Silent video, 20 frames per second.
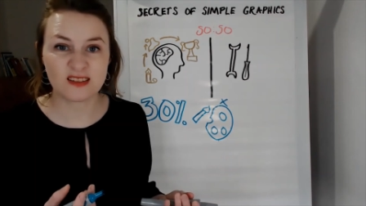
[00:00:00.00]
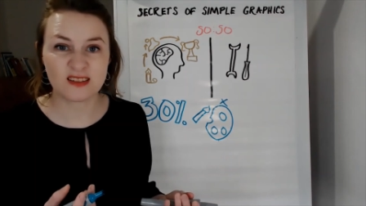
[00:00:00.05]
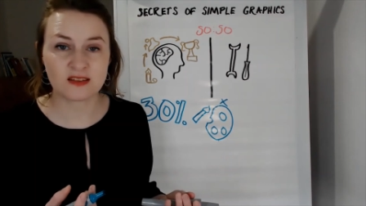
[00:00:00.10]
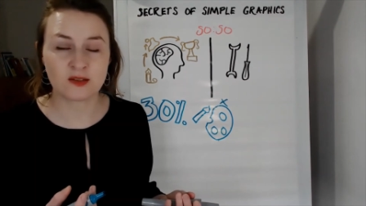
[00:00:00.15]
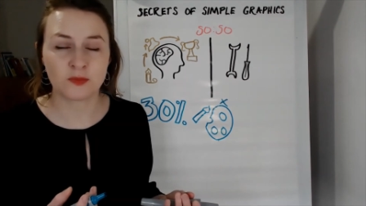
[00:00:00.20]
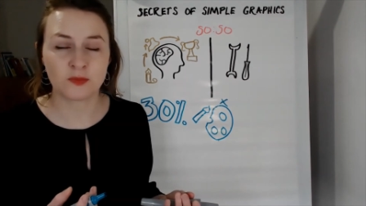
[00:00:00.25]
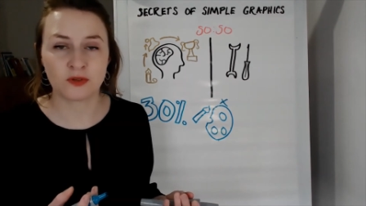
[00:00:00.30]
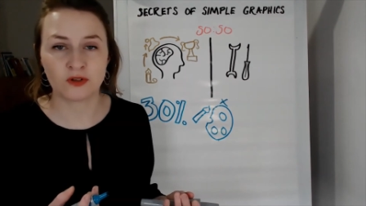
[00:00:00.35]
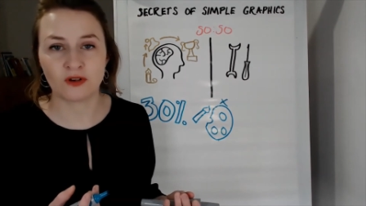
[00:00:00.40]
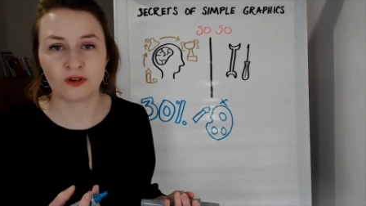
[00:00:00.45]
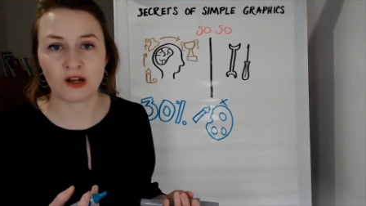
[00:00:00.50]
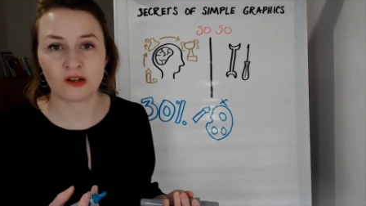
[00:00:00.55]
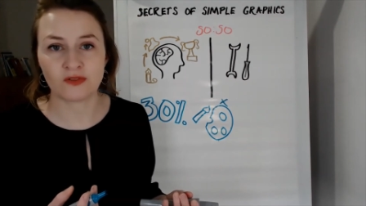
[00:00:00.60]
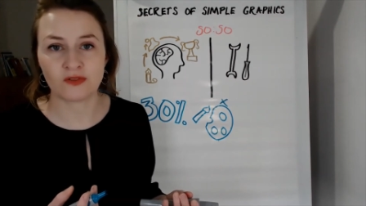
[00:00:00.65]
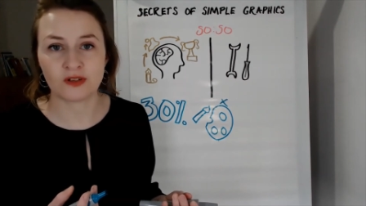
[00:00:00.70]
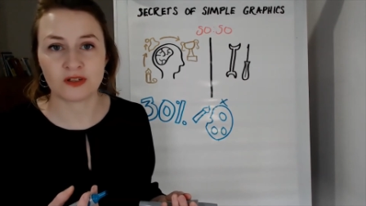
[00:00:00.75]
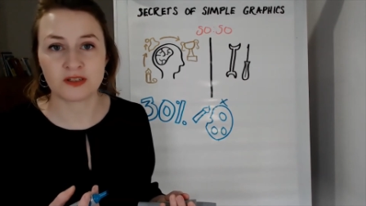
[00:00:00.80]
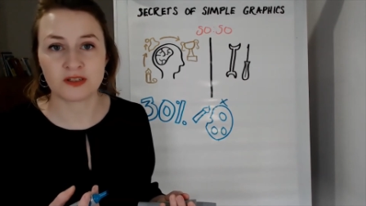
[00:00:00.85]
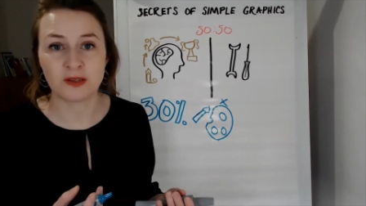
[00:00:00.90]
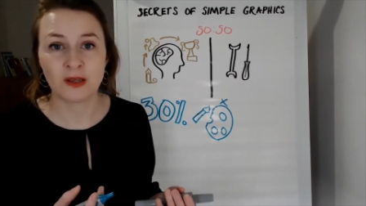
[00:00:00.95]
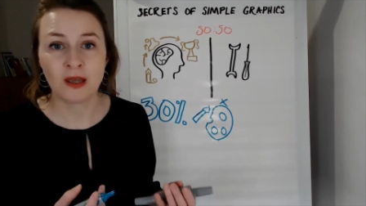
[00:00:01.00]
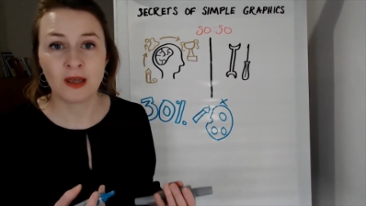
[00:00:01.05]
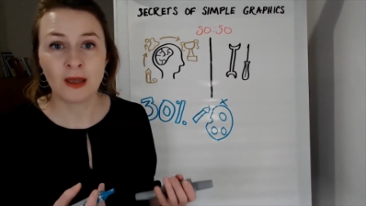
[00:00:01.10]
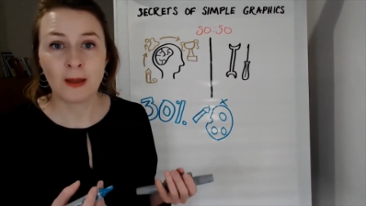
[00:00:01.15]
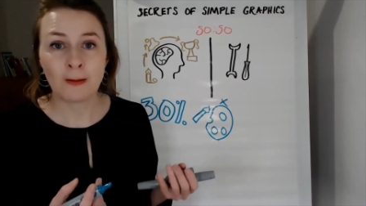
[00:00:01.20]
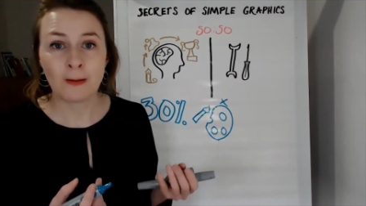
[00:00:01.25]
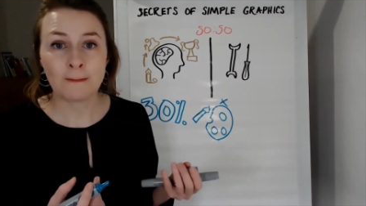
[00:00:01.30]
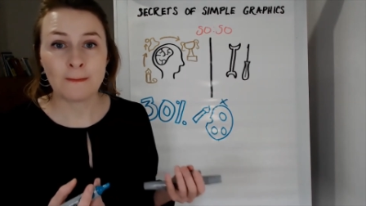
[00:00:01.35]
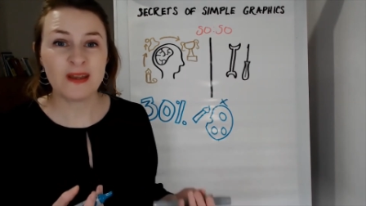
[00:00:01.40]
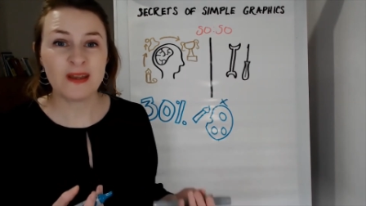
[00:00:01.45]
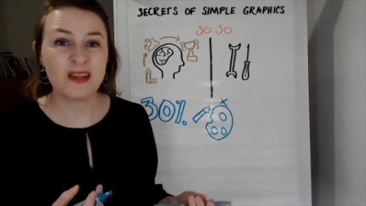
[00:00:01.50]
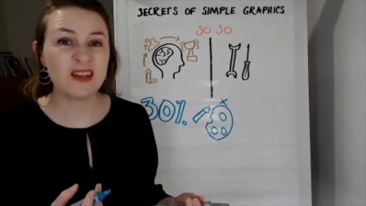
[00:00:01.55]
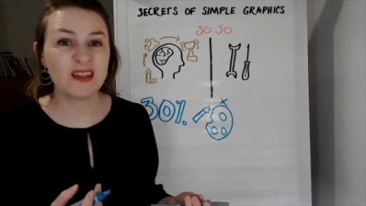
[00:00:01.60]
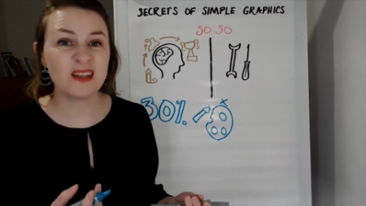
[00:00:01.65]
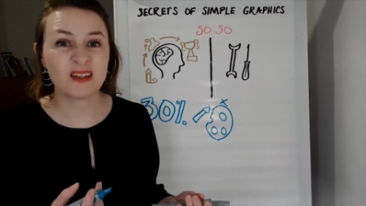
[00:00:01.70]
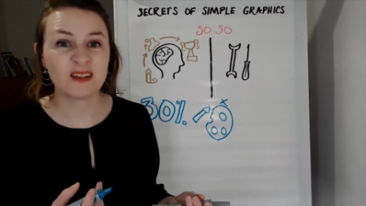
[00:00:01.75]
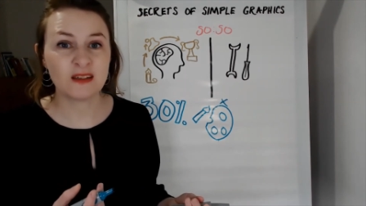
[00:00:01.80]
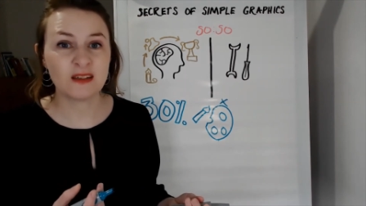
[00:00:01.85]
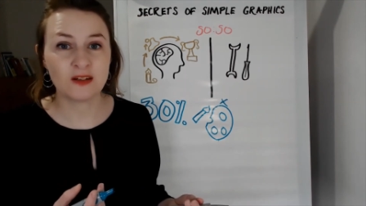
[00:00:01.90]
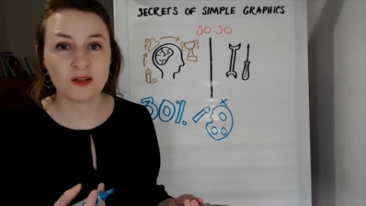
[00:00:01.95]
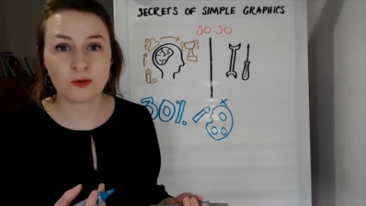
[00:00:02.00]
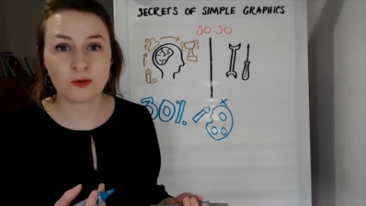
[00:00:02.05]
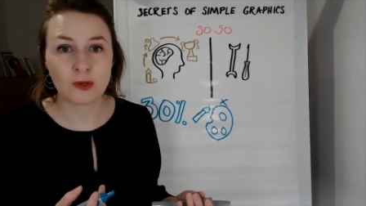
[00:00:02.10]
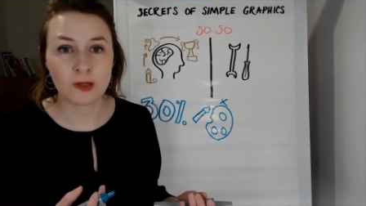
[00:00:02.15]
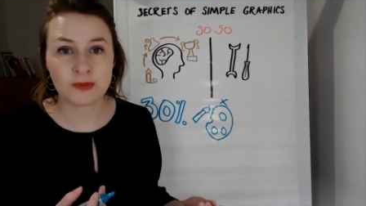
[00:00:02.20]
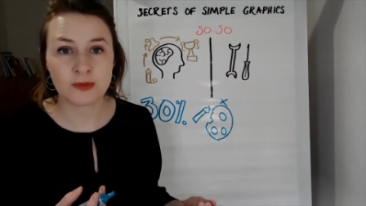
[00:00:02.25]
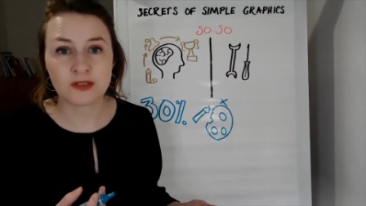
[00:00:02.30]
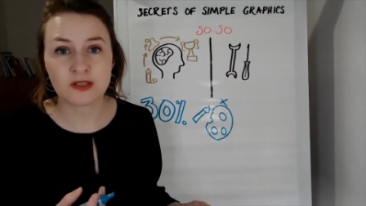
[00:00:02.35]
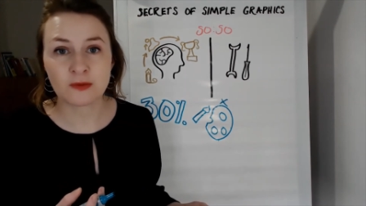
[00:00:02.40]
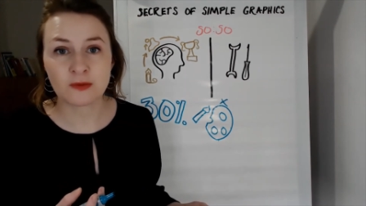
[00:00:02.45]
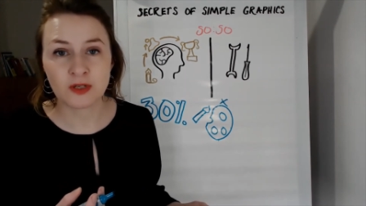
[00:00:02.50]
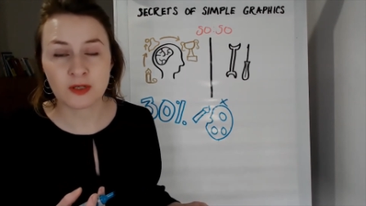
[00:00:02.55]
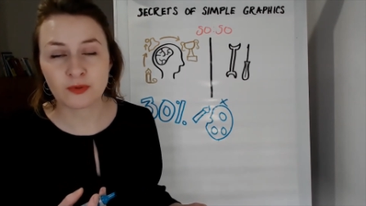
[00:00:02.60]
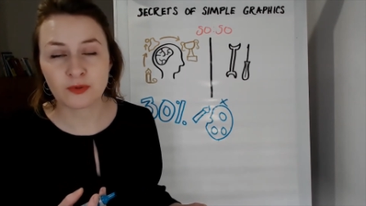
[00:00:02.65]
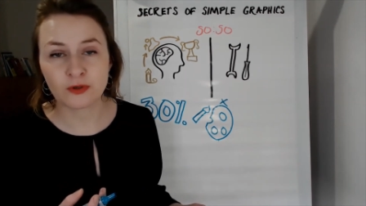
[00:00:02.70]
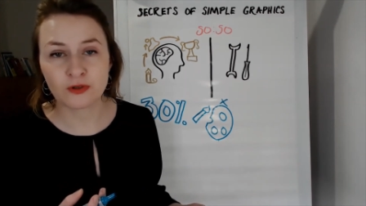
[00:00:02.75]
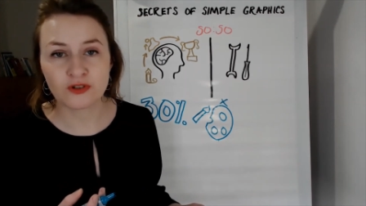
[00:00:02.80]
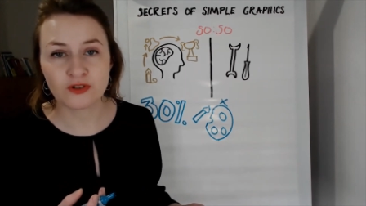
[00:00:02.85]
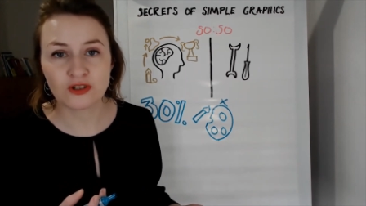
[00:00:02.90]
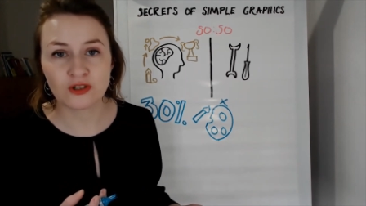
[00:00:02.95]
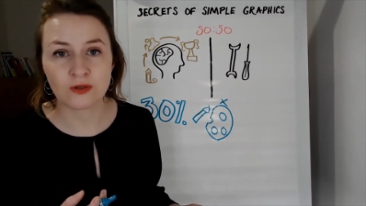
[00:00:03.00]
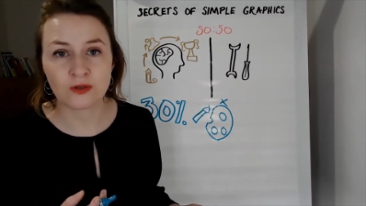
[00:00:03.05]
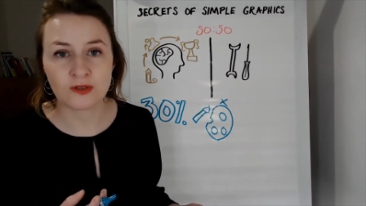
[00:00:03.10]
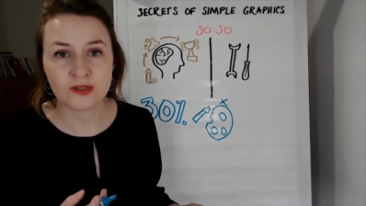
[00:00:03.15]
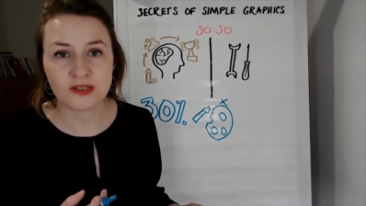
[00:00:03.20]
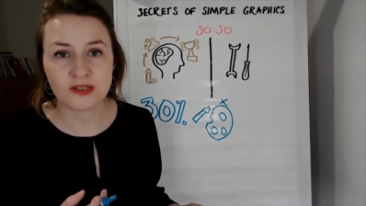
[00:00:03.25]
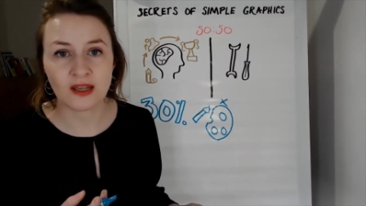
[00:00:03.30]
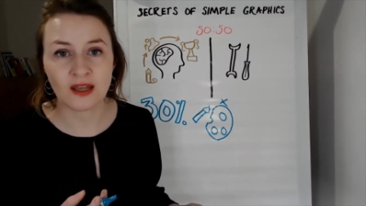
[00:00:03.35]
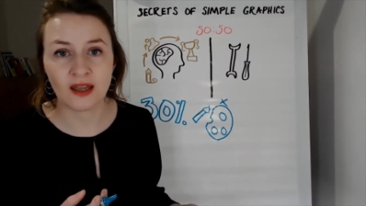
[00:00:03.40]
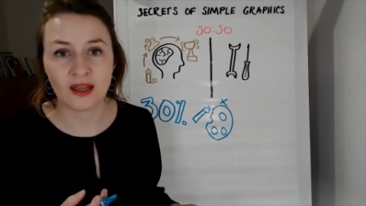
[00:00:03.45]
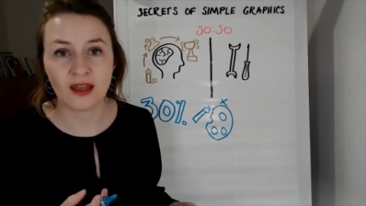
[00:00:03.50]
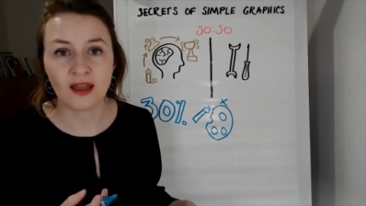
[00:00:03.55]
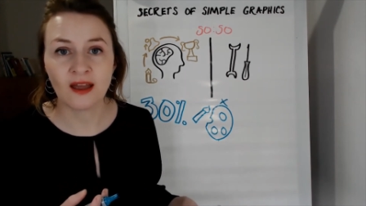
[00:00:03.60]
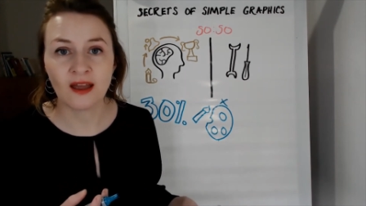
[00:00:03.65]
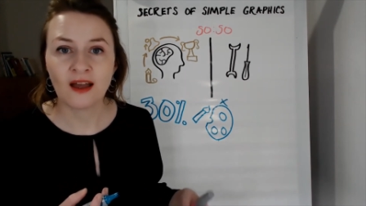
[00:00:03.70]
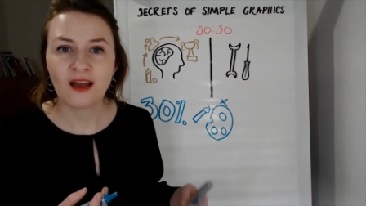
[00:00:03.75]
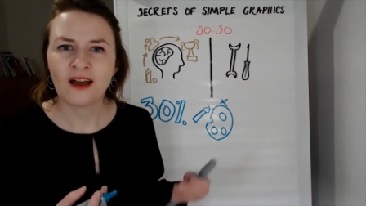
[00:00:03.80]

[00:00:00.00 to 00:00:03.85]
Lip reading: in simple graphics being, maybe somebody approaching you and saying,